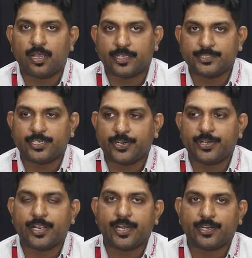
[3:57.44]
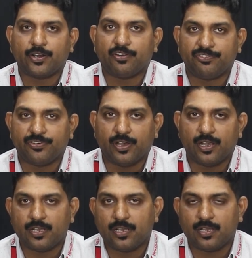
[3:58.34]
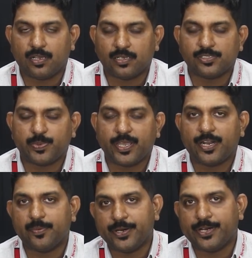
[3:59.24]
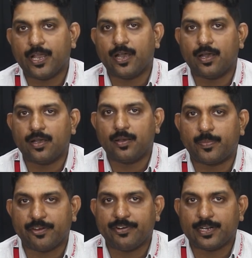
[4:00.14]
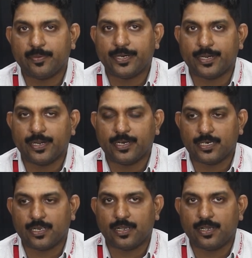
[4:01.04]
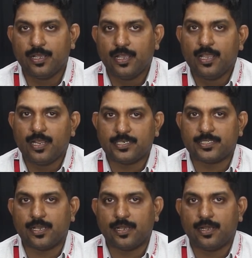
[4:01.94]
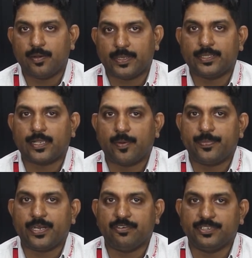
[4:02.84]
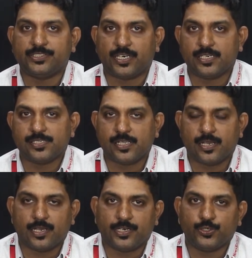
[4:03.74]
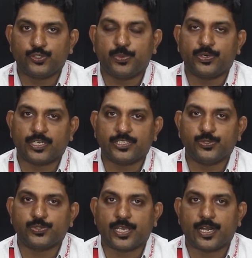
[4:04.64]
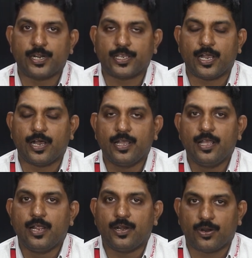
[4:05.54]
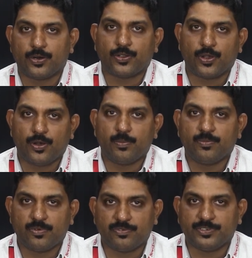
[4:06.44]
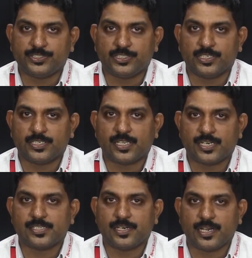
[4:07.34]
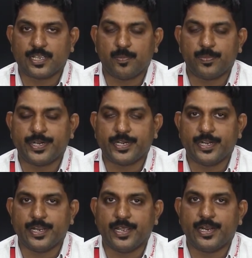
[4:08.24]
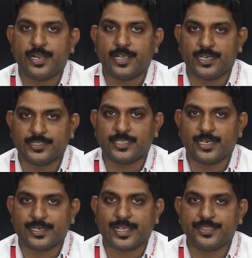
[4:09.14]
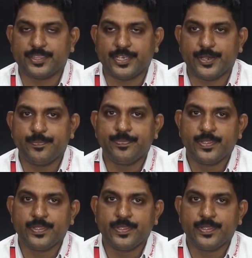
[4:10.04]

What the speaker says: executive director of Spearhead Media Private Limited. It's a mother company which runs the news portals newskarnataka.com, which recently completed its 10th year.